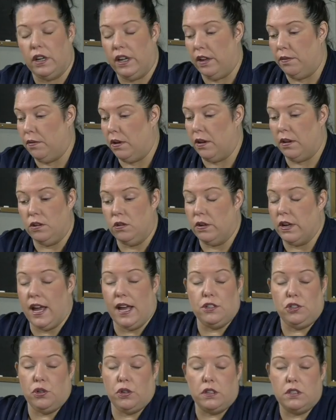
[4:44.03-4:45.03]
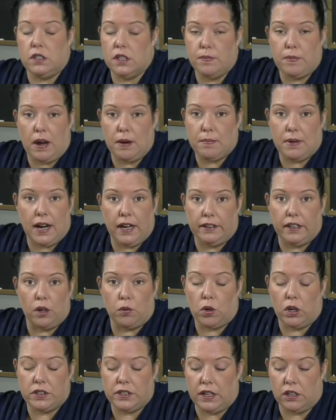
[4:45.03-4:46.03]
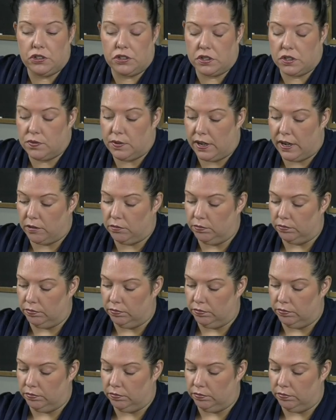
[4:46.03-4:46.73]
And as you can see by mine, they worked out just fine.